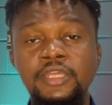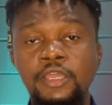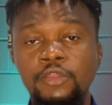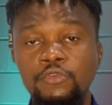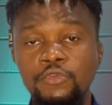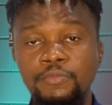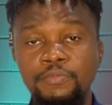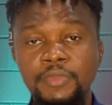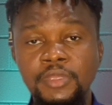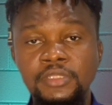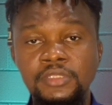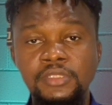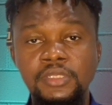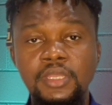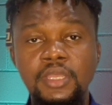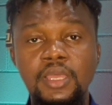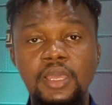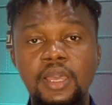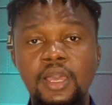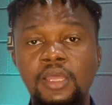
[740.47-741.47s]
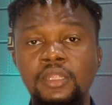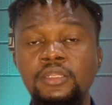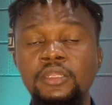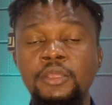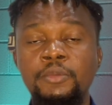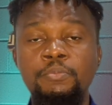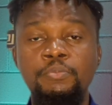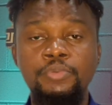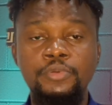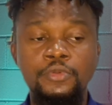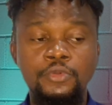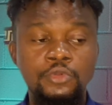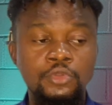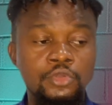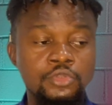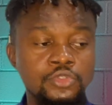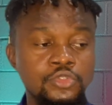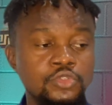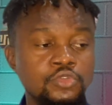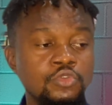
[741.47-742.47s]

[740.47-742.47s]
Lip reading: the equipment and the product.